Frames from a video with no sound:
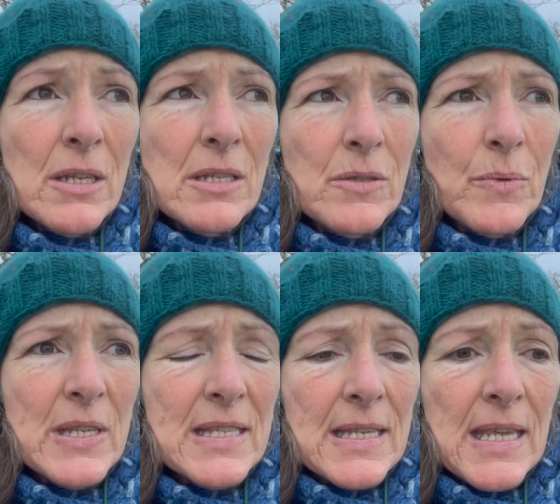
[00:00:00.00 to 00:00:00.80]
Did we
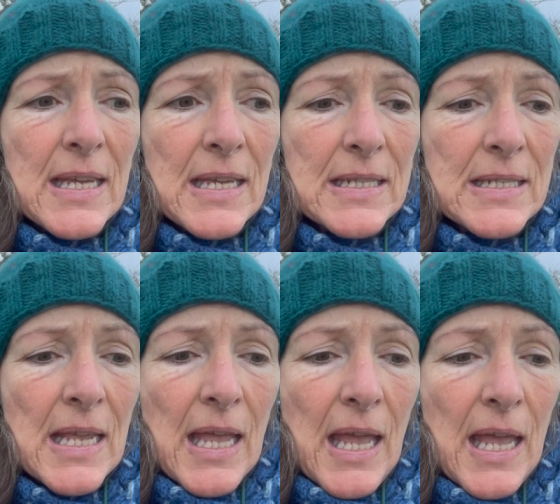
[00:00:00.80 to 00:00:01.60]
see it
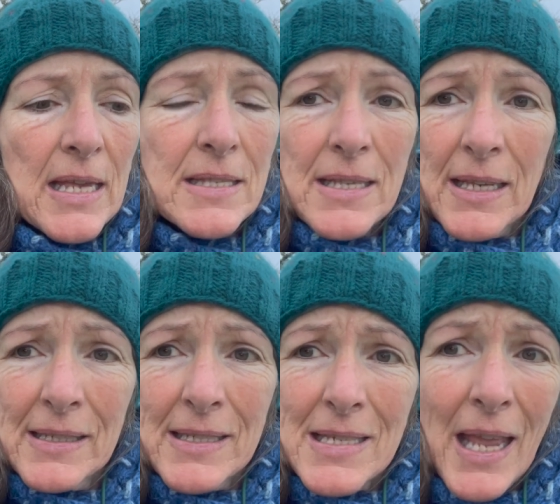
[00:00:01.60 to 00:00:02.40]
as an
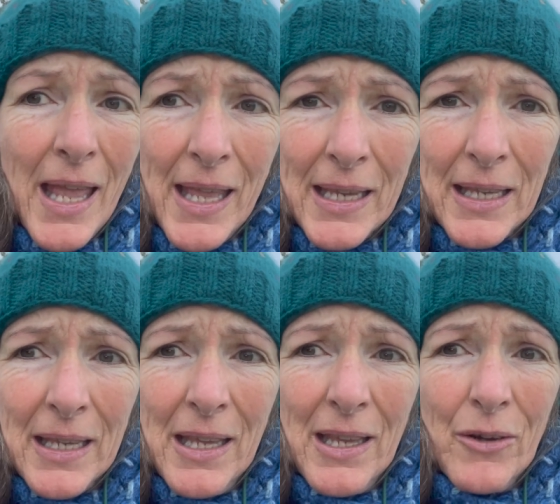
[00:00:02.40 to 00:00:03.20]
attack?
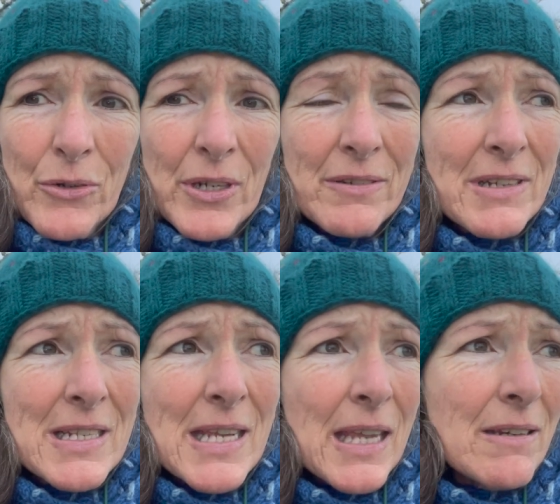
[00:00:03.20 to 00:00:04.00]
on our
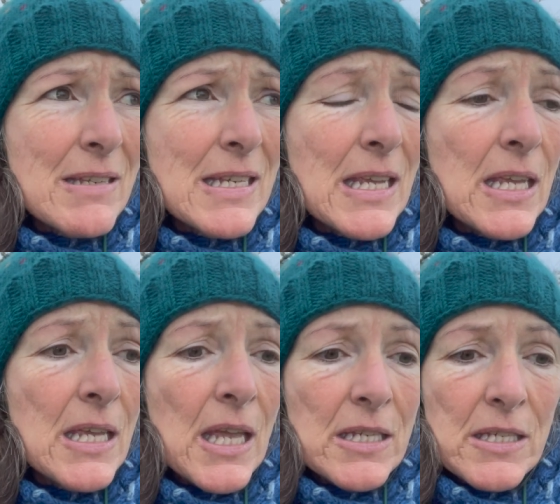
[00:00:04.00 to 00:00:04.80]
integrity?
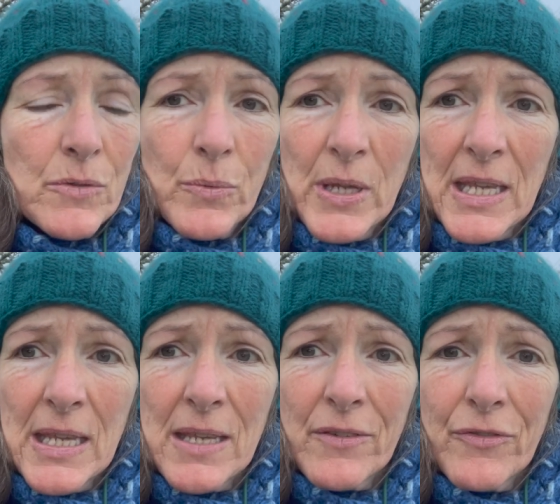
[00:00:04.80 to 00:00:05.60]
Did
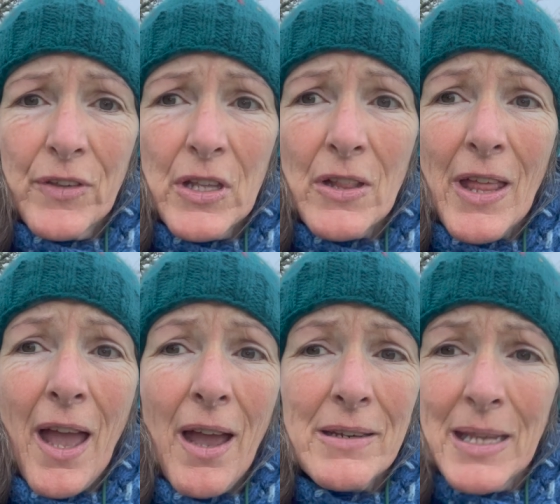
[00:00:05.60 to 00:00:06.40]
we feel
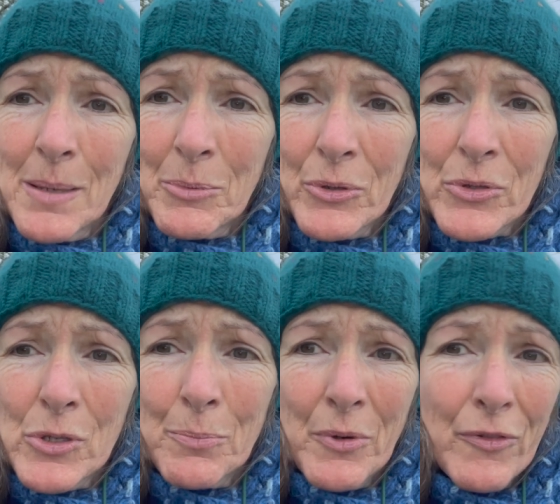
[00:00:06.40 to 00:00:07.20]
unable
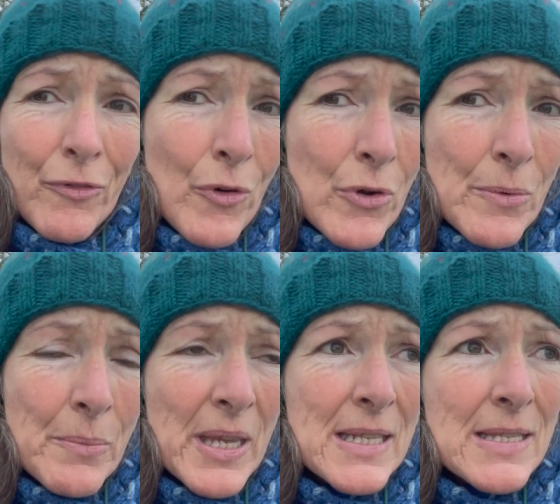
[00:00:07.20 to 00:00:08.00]
to
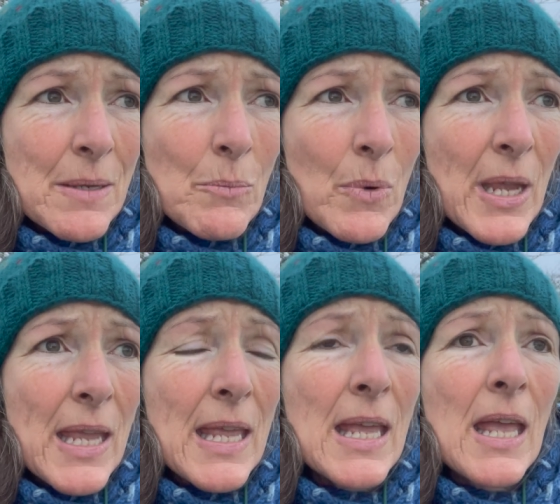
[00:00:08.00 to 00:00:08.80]
perform in some
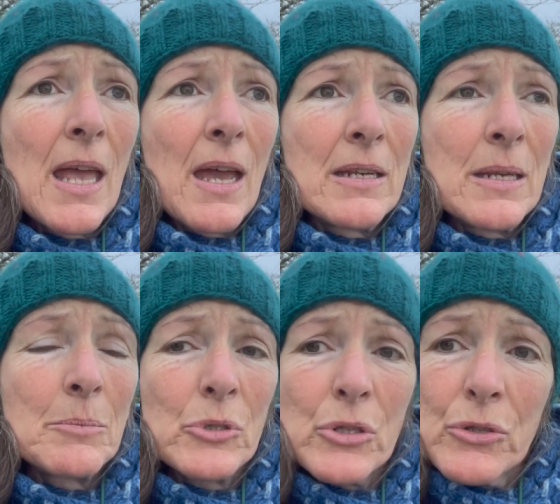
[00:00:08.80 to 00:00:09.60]
way,
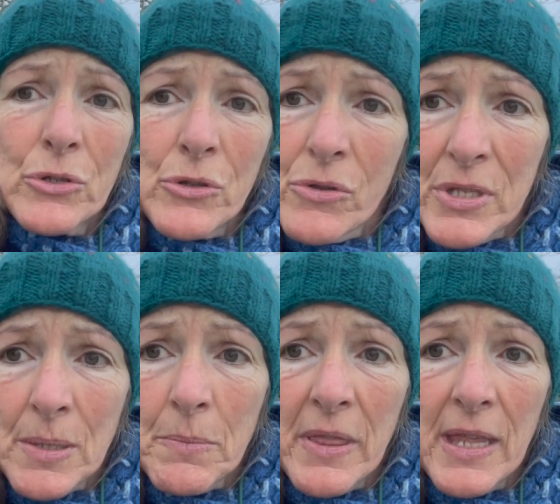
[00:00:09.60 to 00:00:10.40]
unable to do
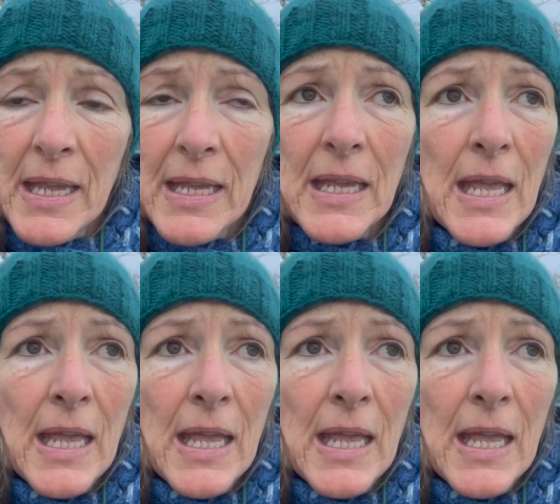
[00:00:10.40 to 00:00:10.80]
something?